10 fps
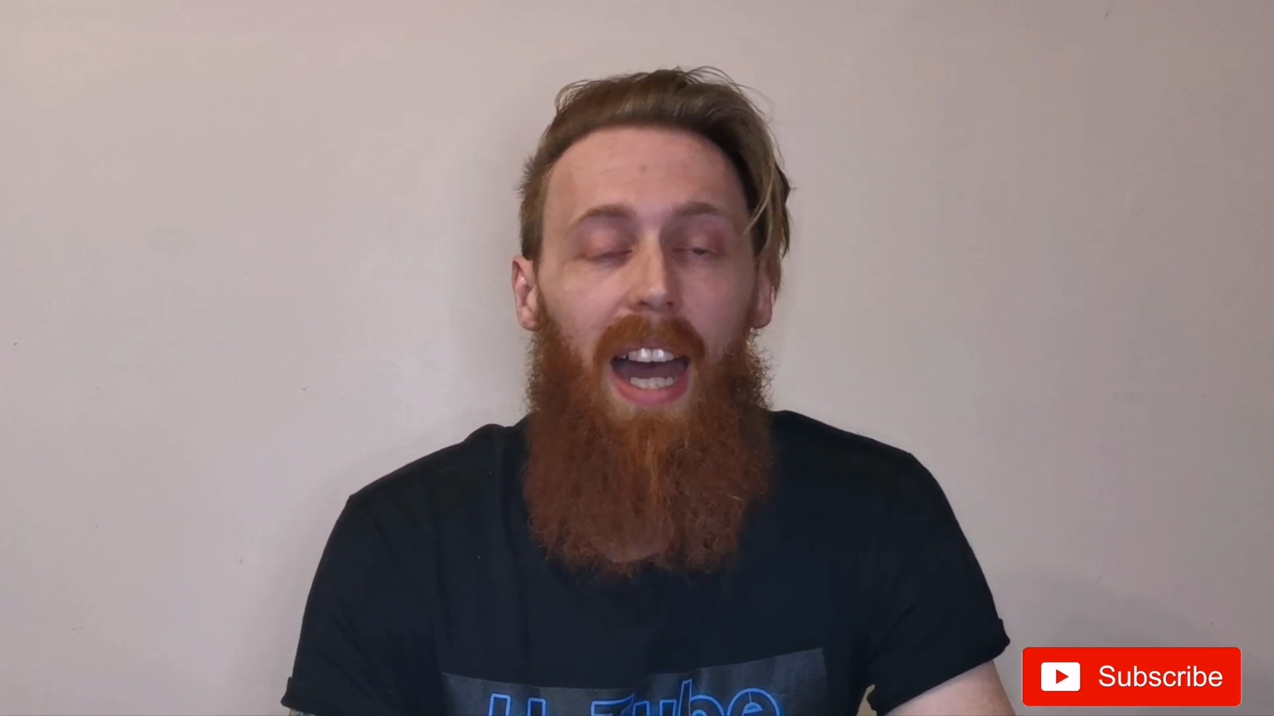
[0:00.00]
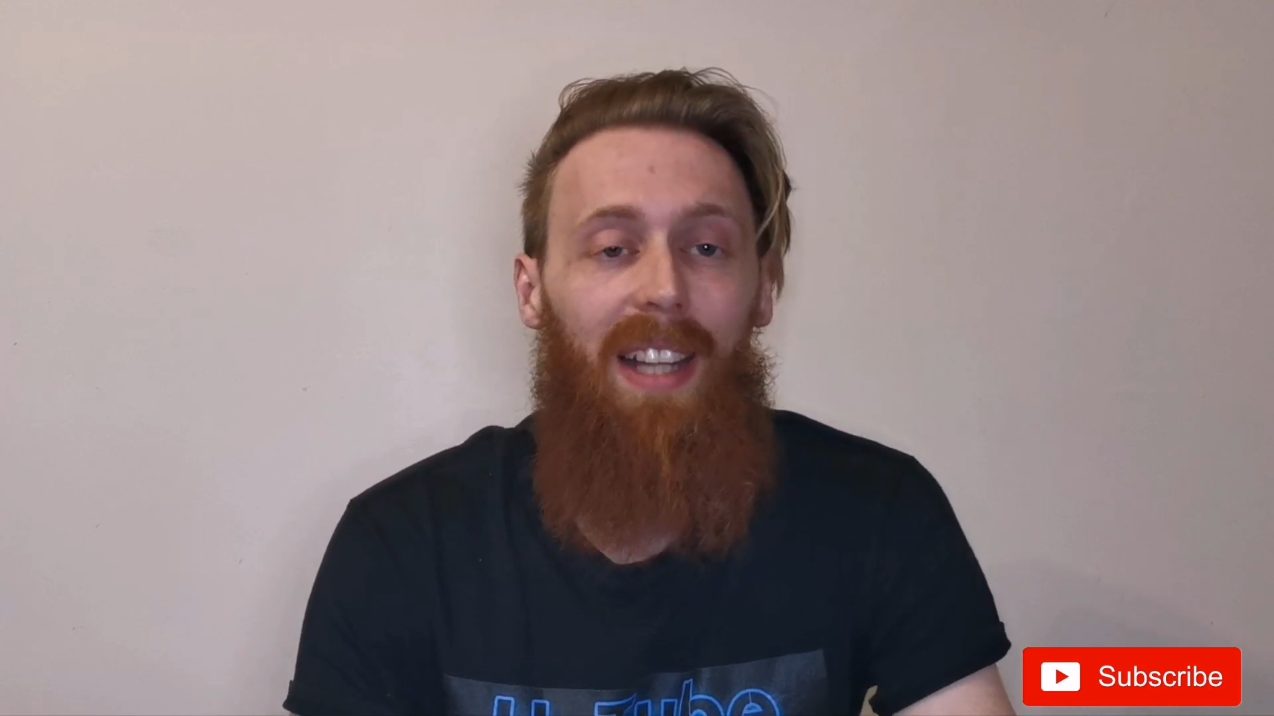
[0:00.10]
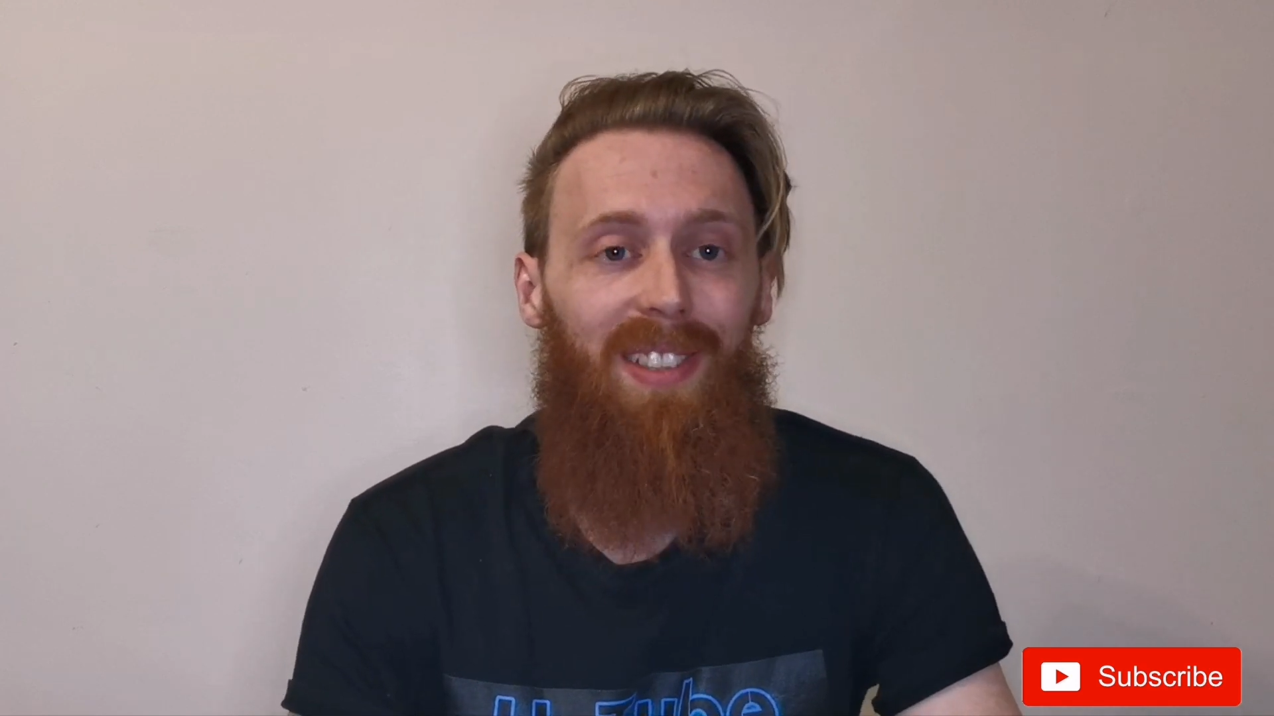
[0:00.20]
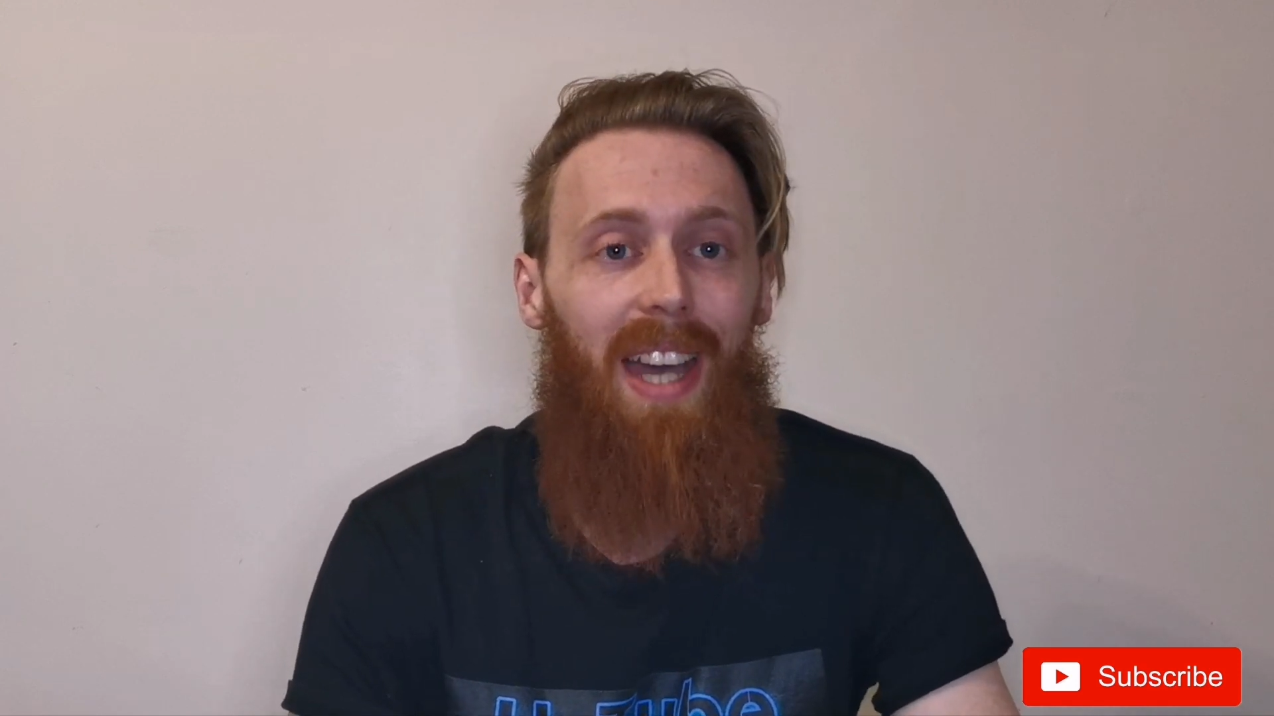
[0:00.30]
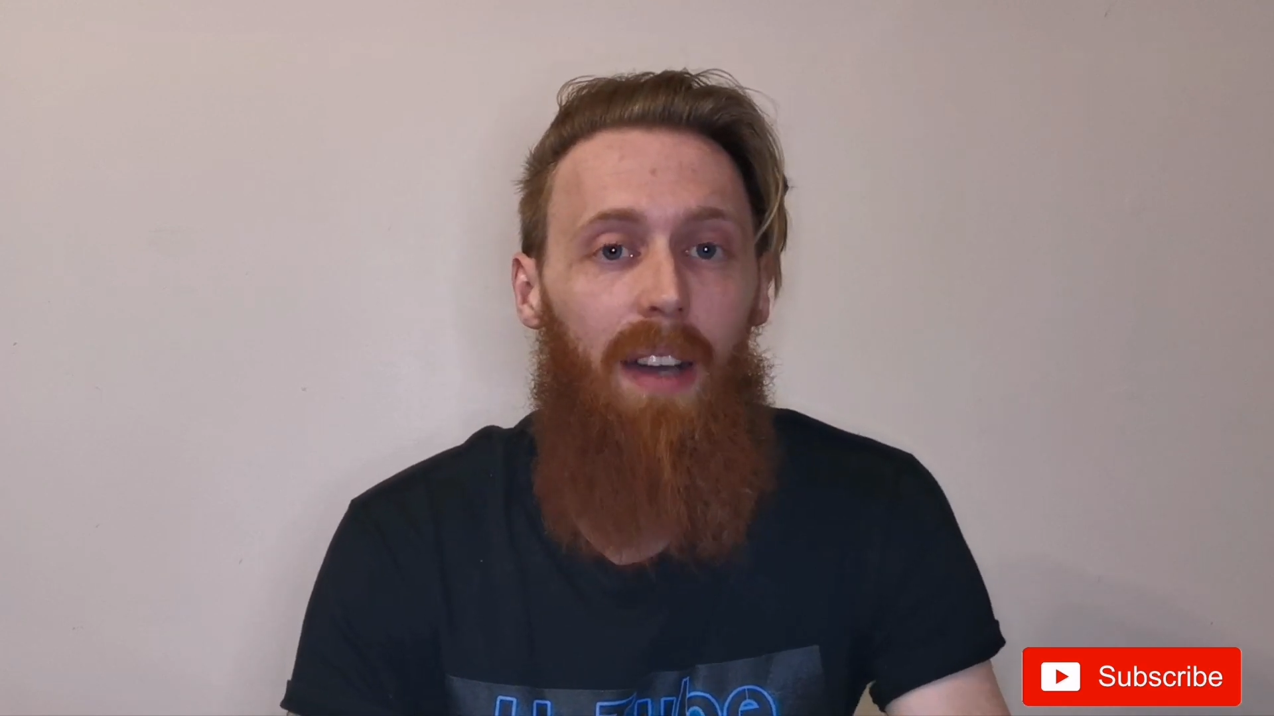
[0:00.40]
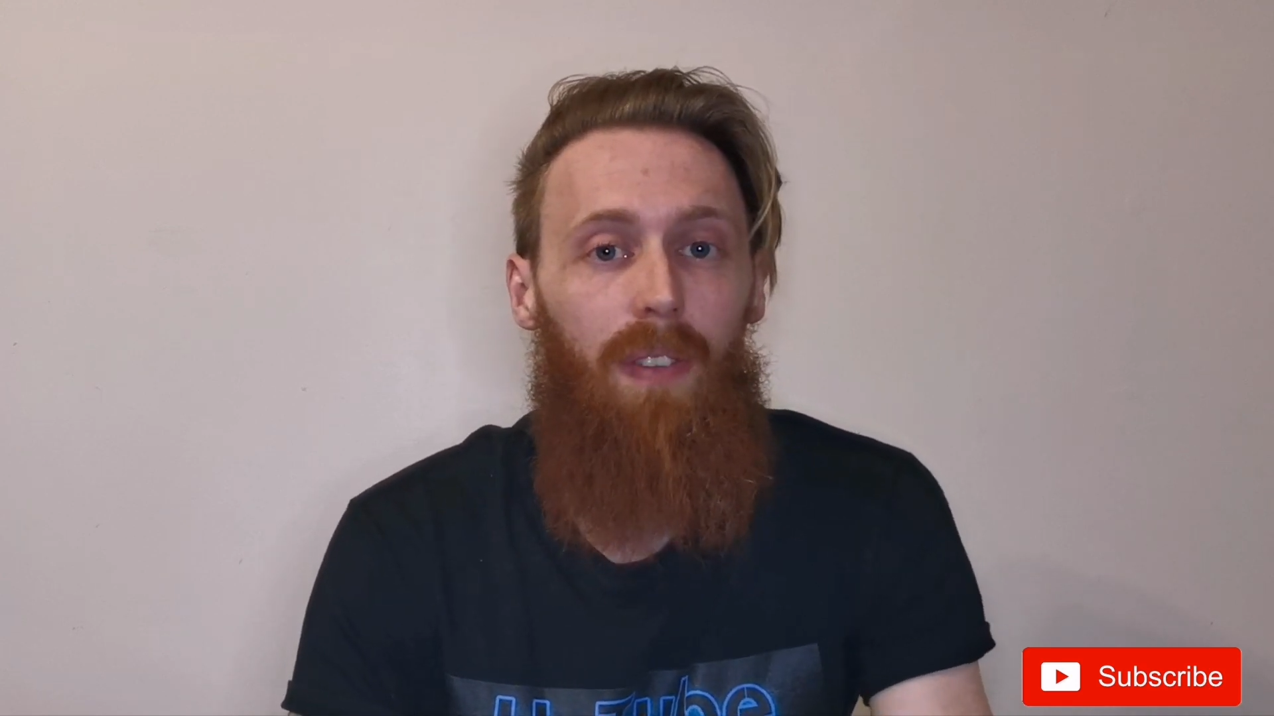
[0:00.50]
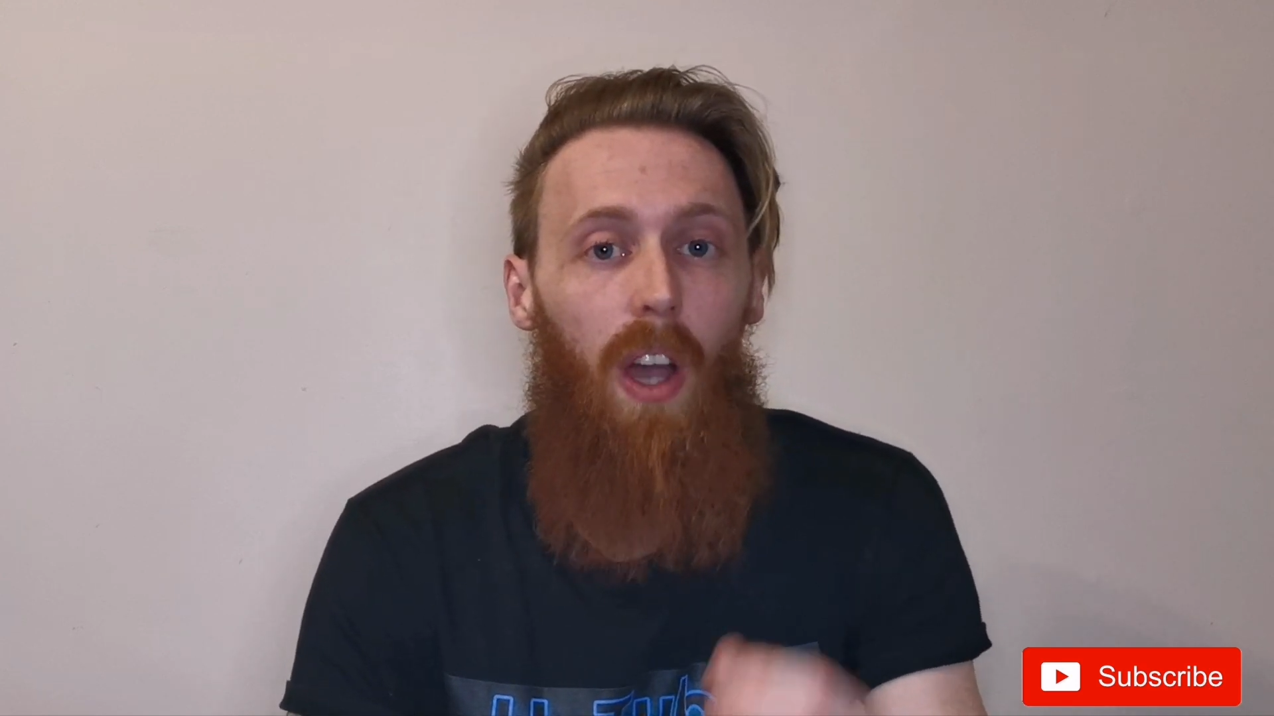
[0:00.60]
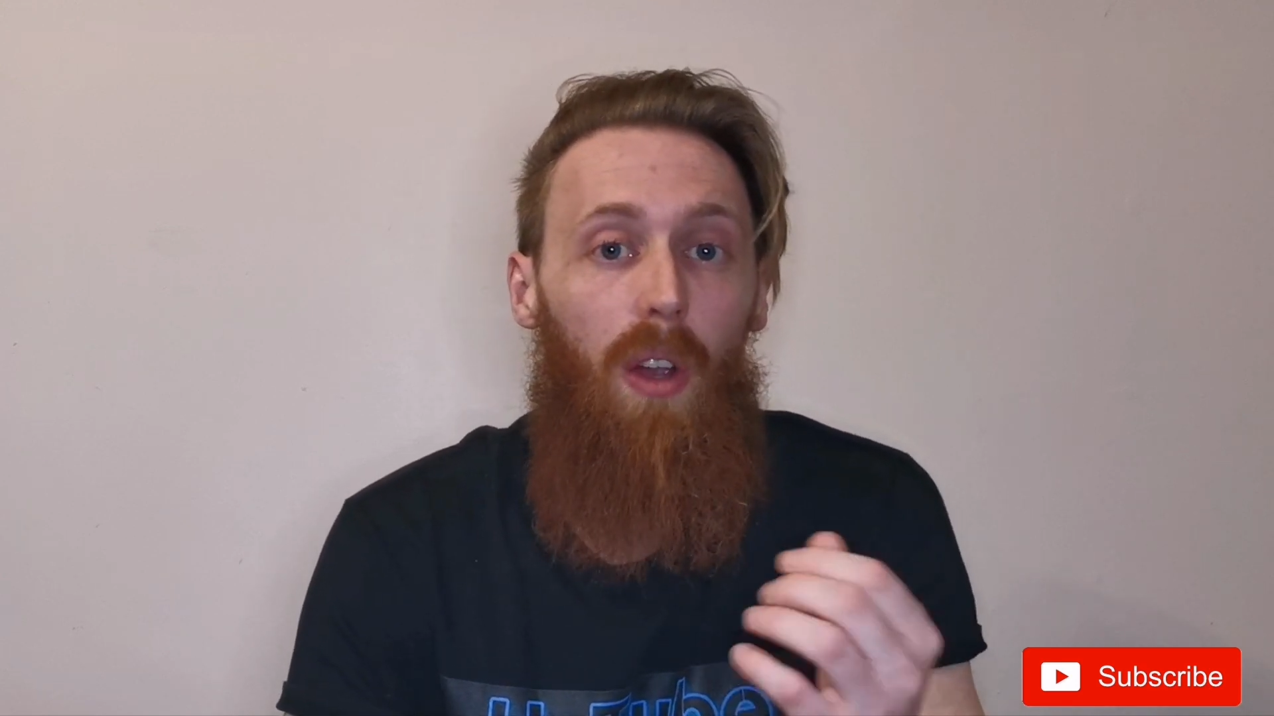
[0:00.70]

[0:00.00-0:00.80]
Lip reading: and have